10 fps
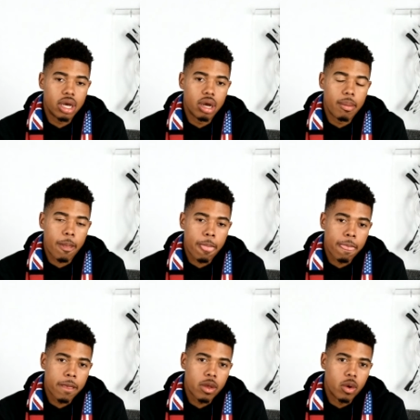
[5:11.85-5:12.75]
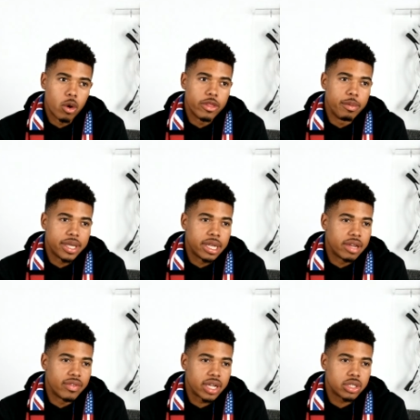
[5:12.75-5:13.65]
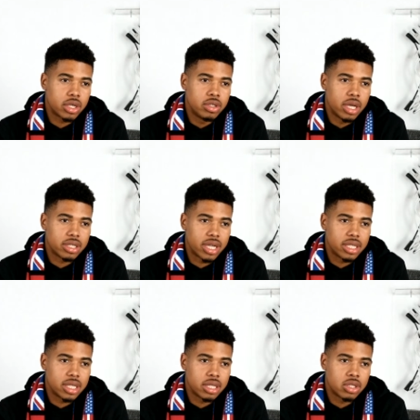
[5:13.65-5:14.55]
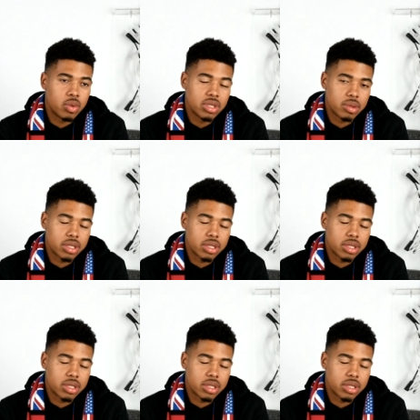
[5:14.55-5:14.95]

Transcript: the beginning of next year, 2019. So we'll see